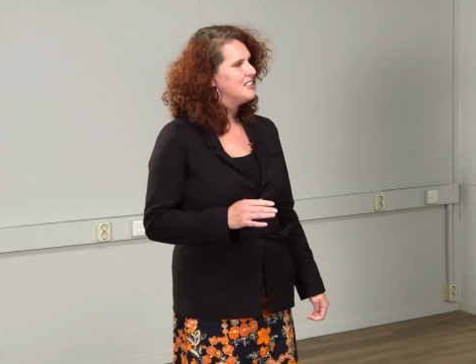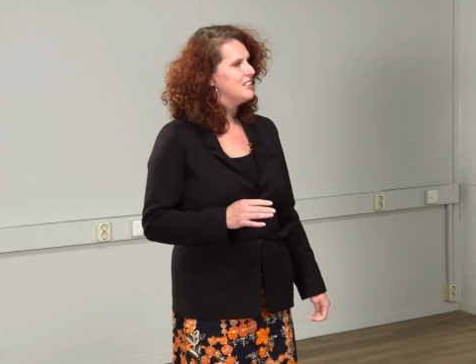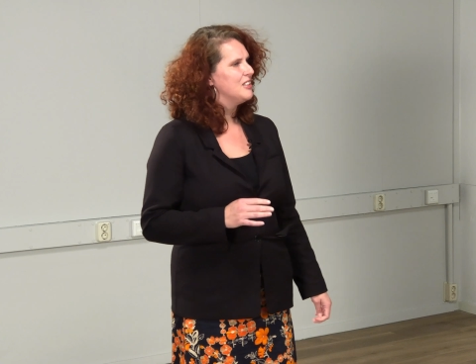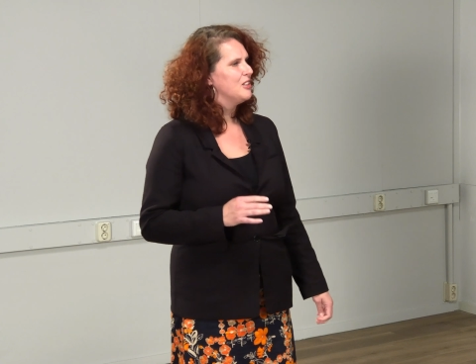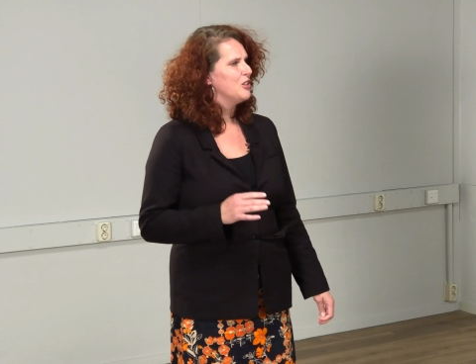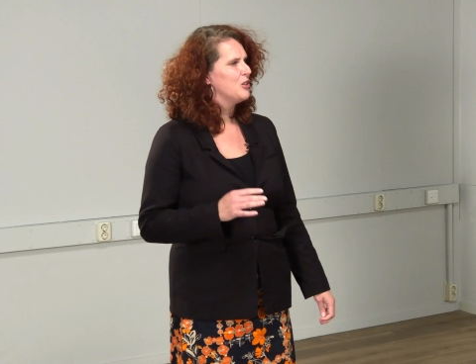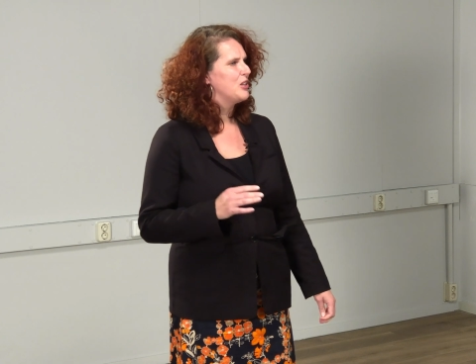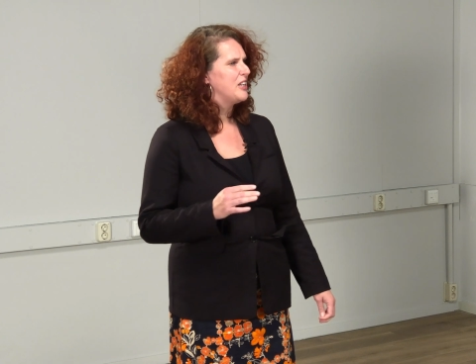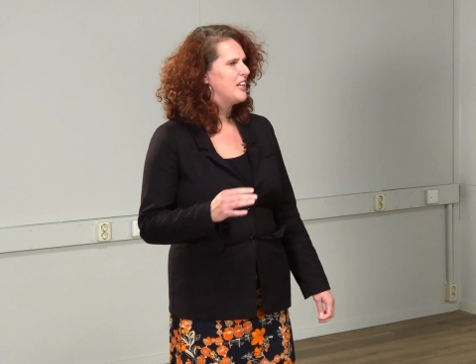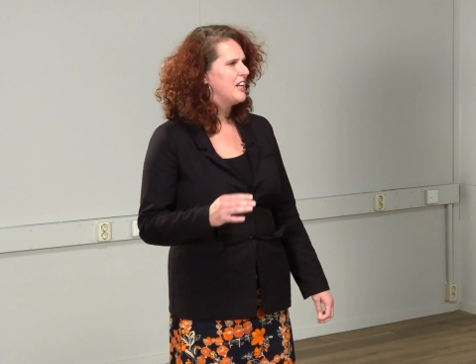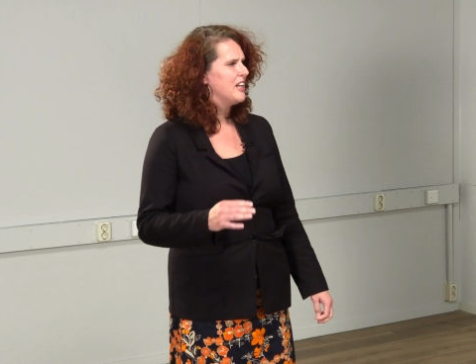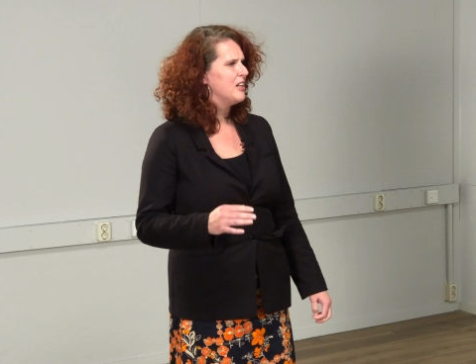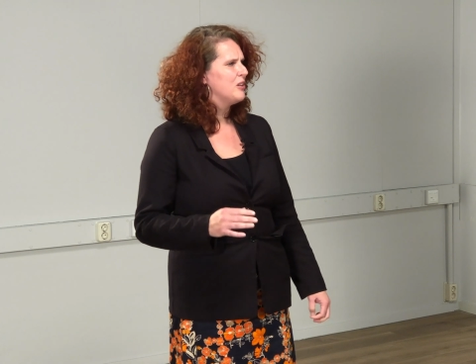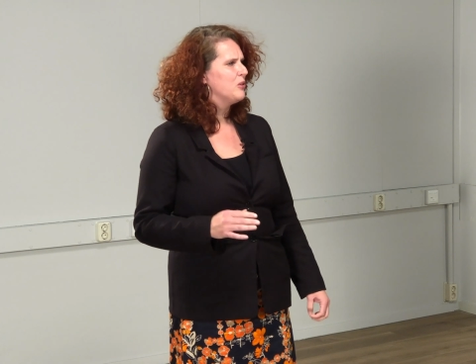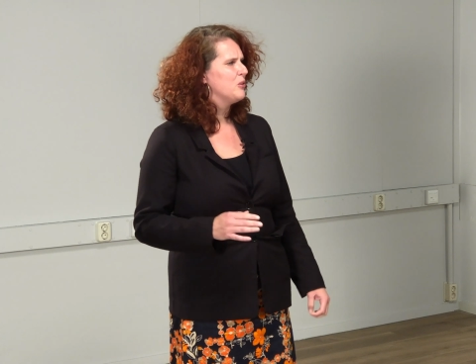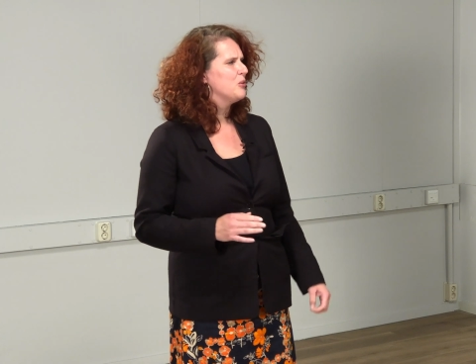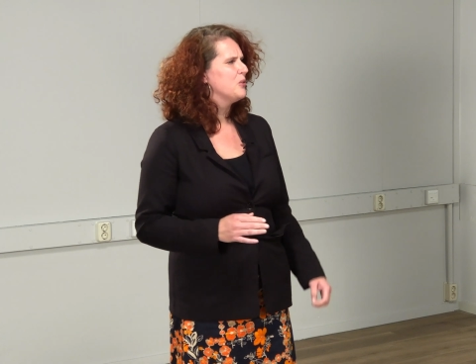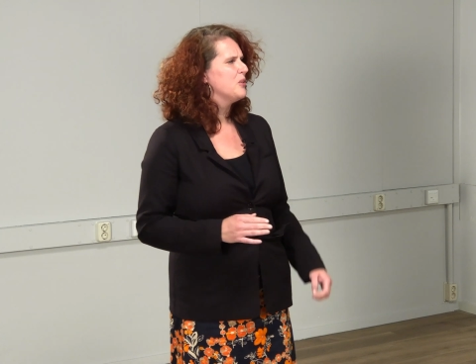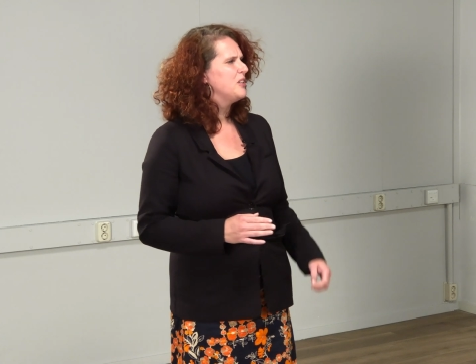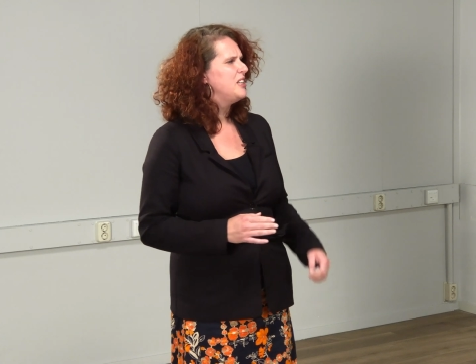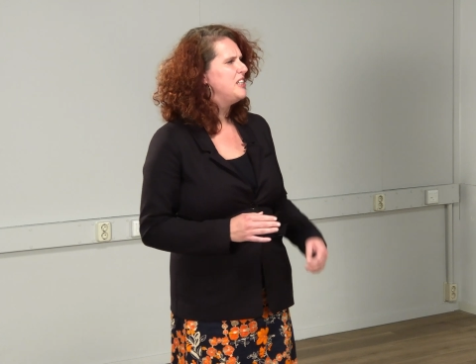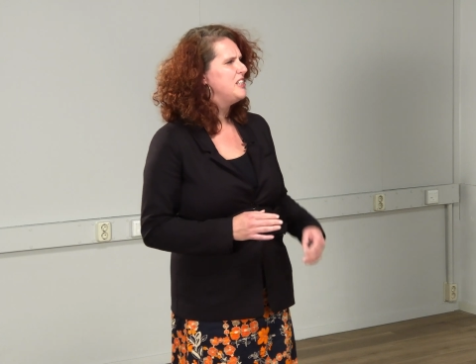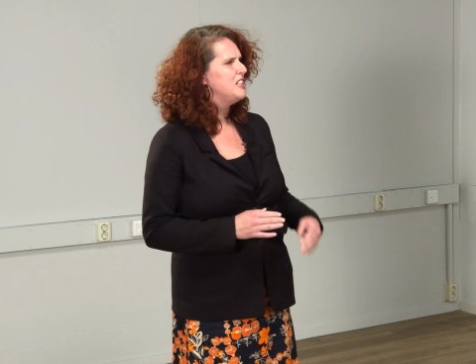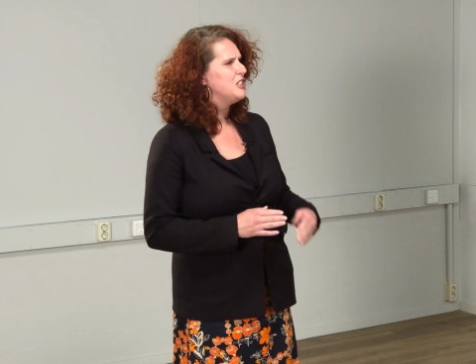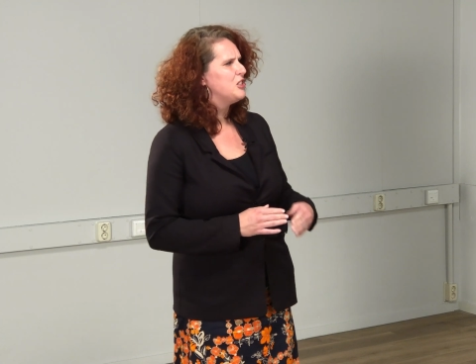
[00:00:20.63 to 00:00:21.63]
in the
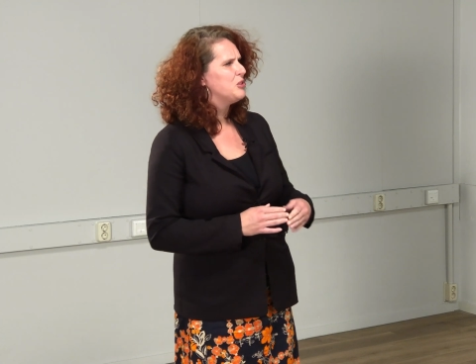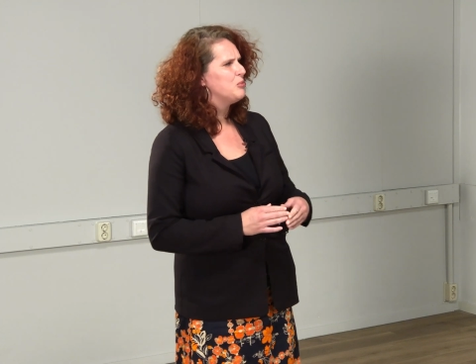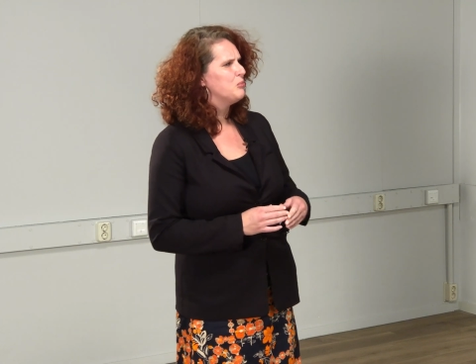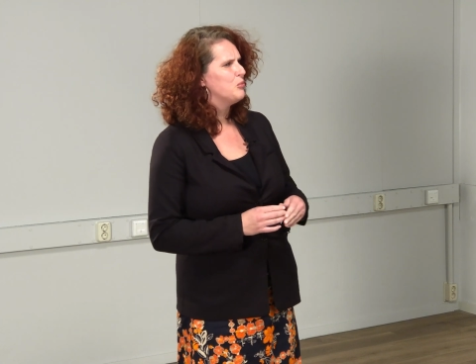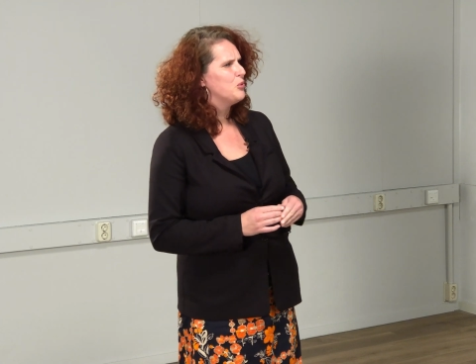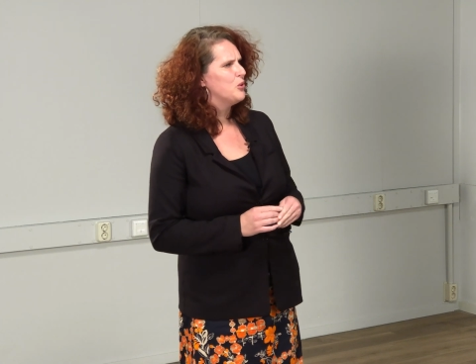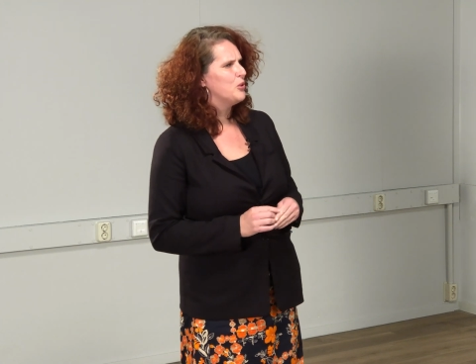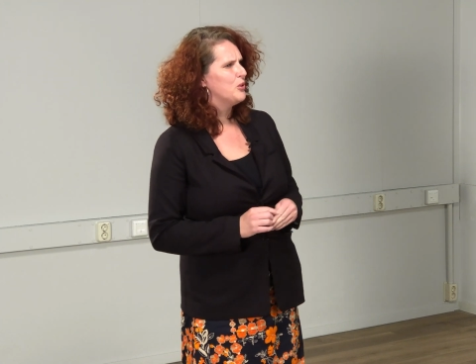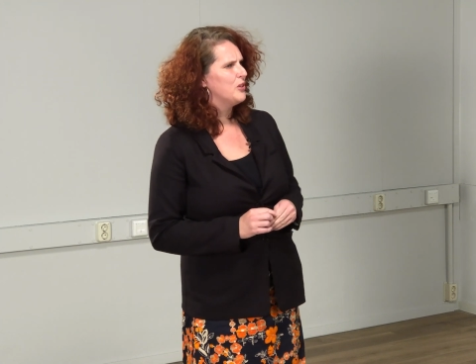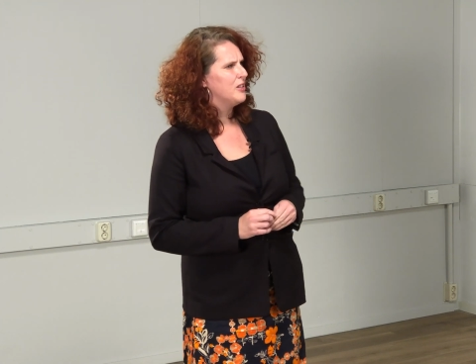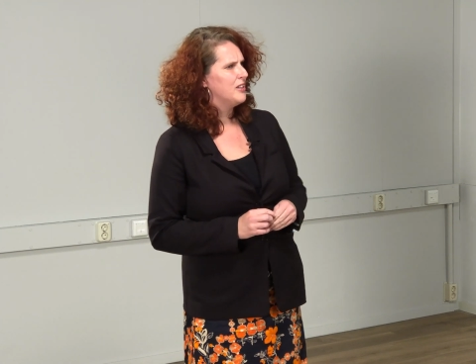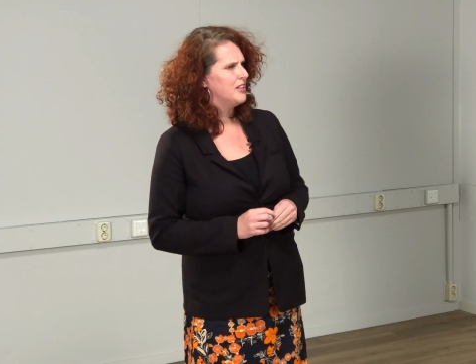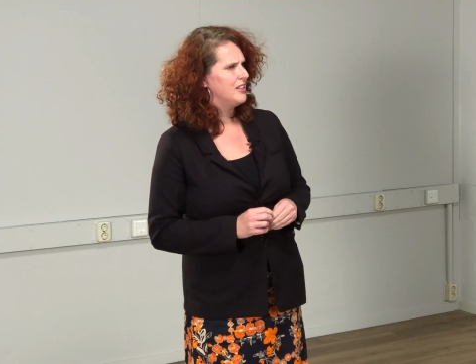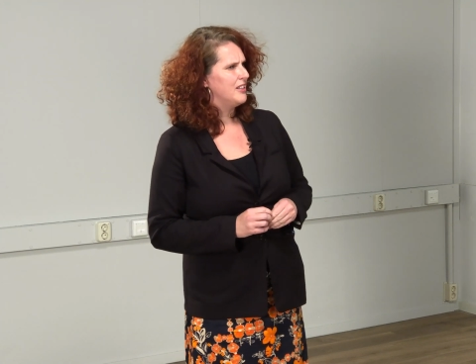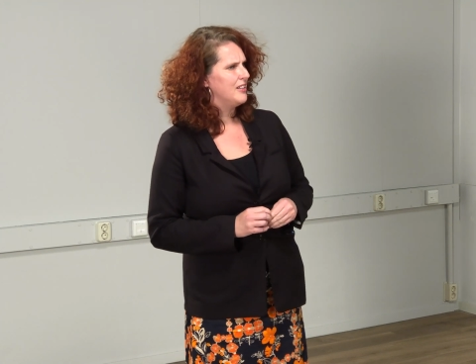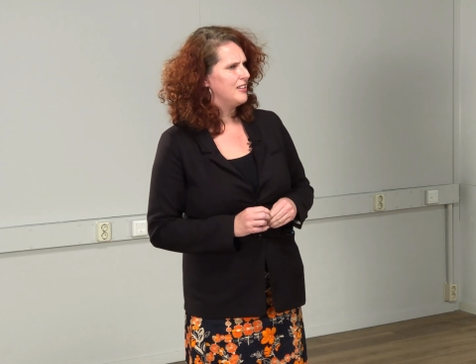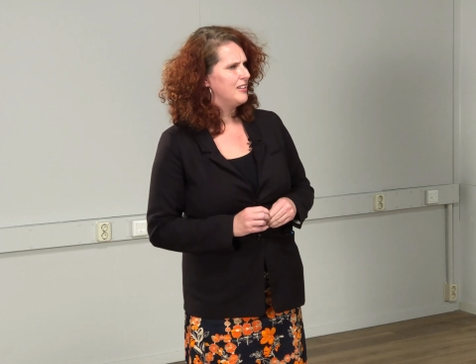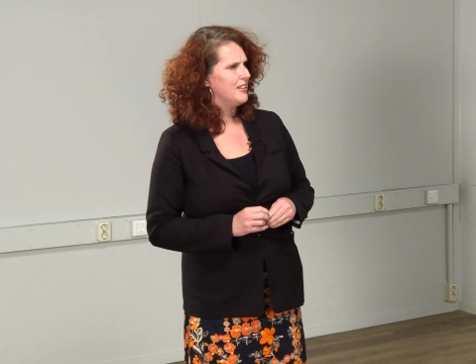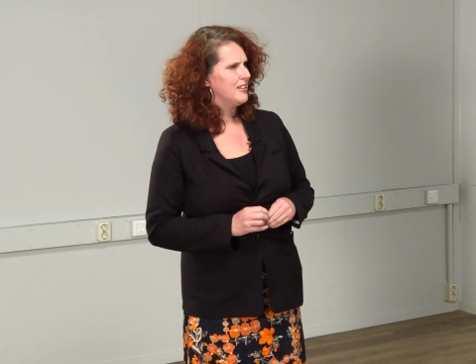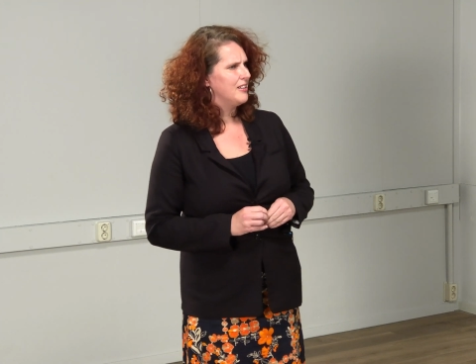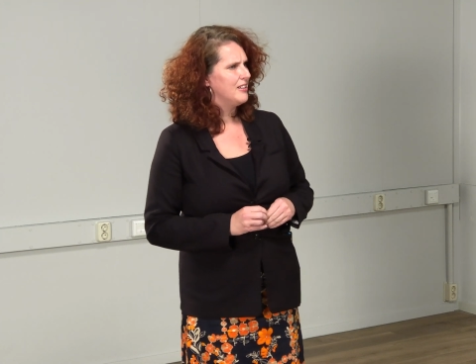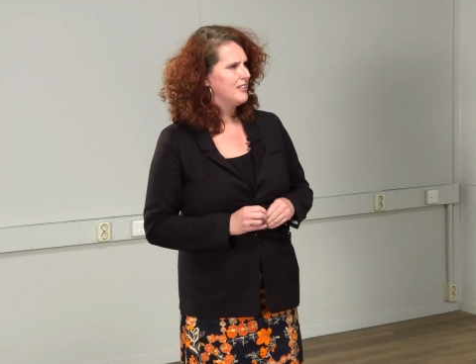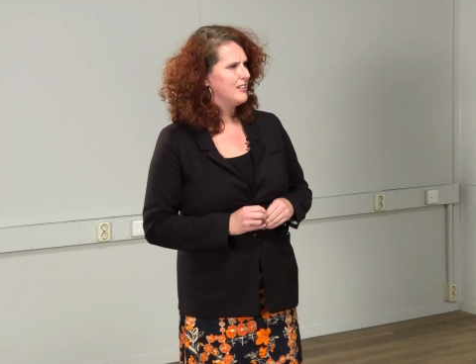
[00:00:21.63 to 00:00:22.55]
kennel each morning.